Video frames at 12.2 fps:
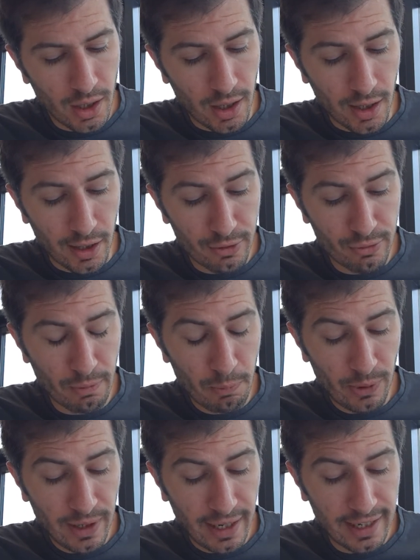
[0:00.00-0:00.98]

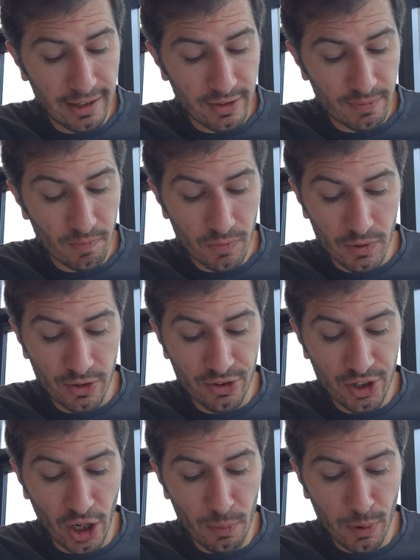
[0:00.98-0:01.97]
3.8. The
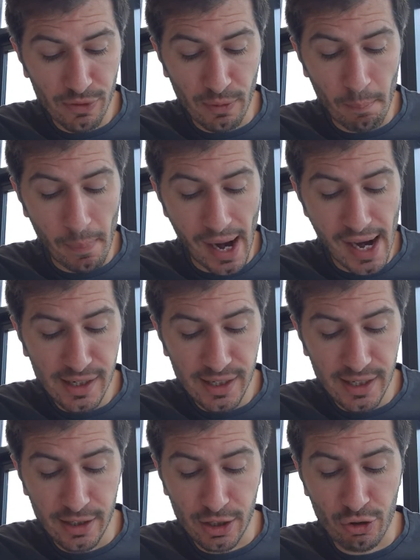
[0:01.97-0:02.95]
scope of the ban
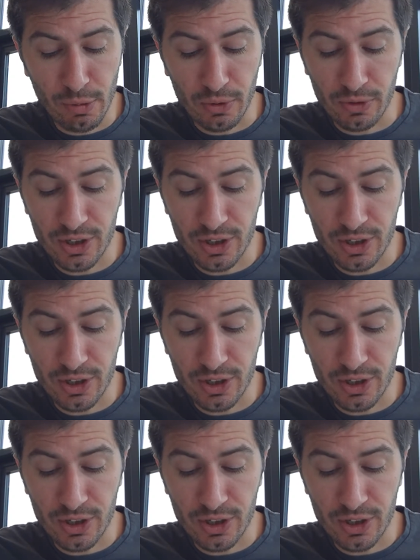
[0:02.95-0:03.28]
in the Criminal